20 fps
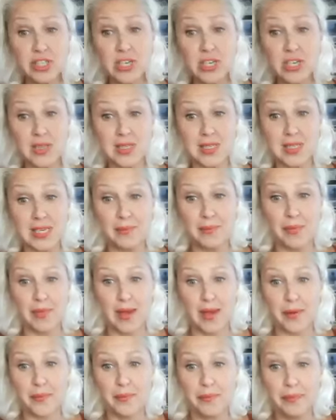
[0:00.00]
gin are the same
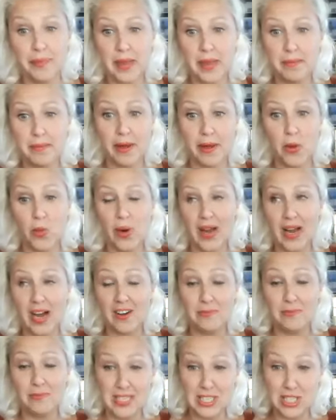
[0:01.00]
thing, by the way.
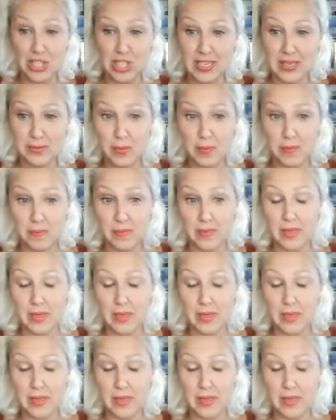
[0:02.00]
I've been to